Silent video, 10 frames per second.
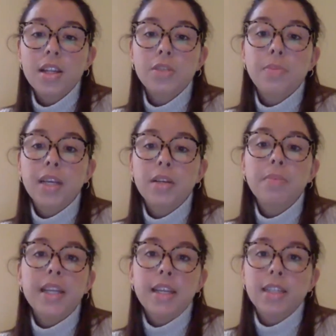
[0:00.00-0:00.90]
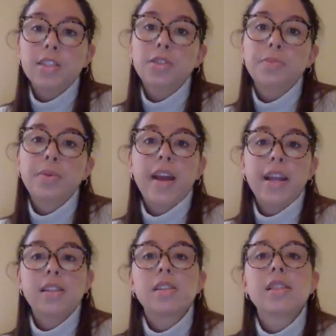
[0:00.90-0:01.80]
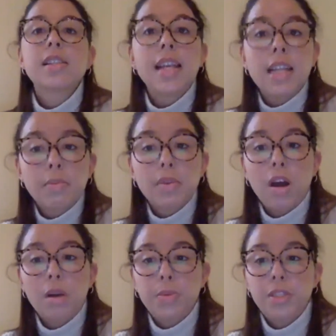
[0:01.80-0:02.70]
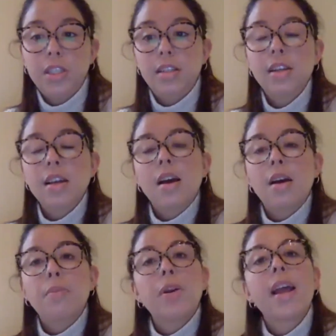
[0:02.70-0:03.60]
to be committing to provide a sustainable option, a more